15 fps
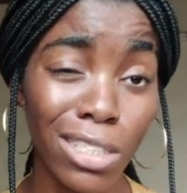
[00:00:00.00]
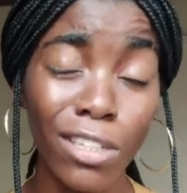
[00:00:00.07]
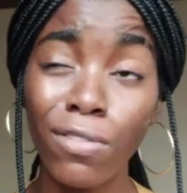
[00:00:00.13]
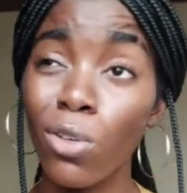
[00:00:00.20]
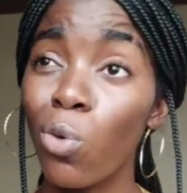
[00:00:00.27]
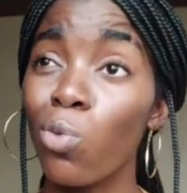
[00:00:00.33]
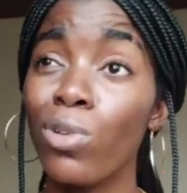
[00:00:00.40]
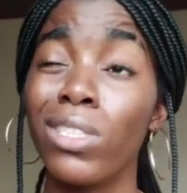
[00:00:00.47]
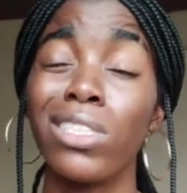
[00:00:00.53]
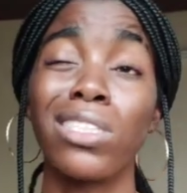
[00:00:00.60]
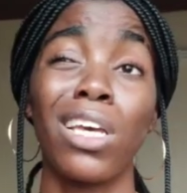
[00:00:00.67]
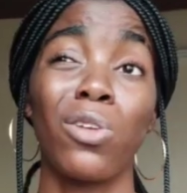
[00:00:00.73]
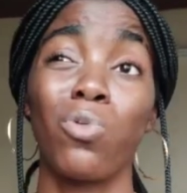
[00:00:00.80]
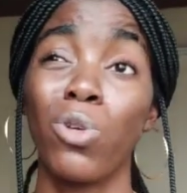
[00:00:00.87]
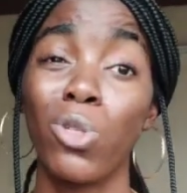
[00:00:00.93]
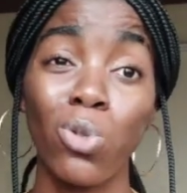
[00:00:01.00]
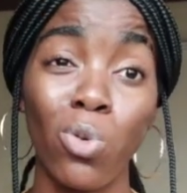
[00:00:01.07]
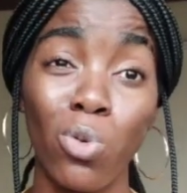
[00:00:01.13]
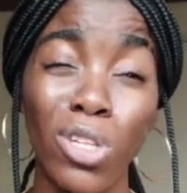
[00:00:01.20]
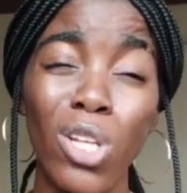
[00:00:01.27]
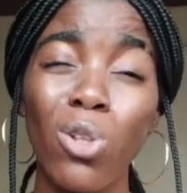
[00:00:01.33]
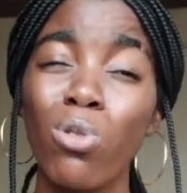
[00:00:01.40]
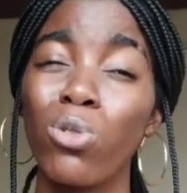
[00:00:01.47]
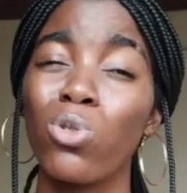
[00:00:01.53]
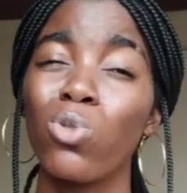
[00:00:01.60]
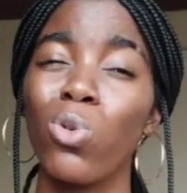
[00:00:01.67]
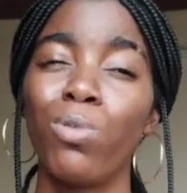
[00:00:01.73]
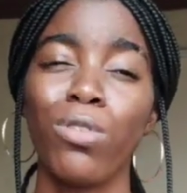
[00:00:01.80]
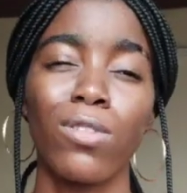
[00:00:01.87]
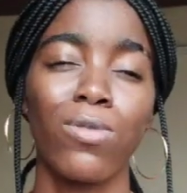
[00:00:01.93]
If your wool is 10 weeks old, it looks
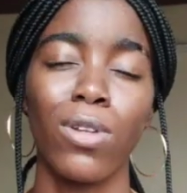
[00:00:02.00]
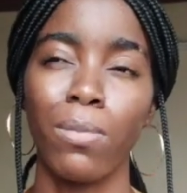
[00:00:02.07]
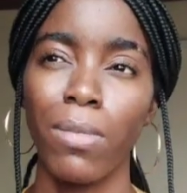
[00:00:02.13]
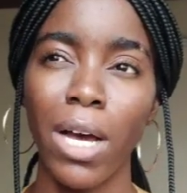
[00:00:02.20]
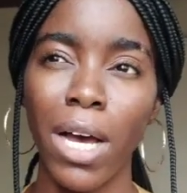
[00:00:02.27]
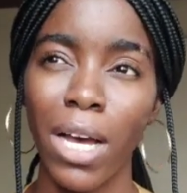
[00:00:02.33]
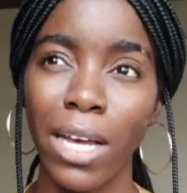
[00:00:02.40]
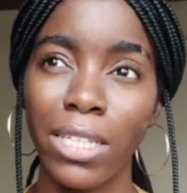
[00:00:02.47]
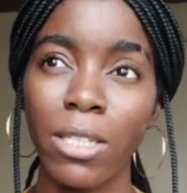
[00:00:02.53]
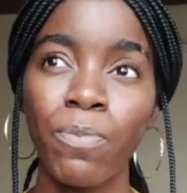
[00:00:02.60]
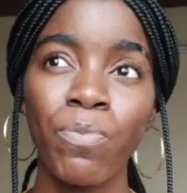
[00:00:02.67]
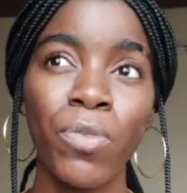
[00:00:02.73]
so beautiful in my eyes.